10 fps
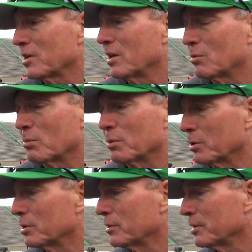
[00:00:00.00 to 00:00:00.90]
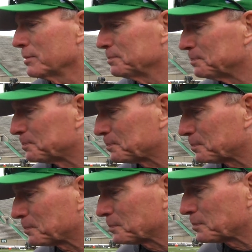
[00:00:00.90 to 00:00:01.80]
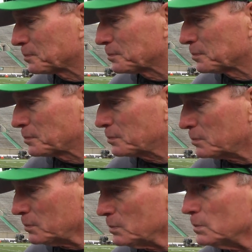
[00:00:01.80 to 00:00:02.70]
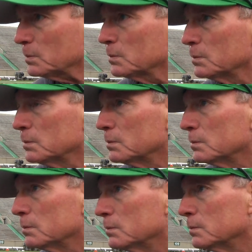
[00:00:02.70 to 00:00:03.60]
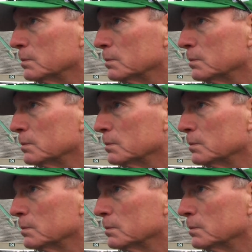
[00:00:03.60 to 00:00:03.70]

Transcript: I think we're pretty good there. Last spring you had like words of the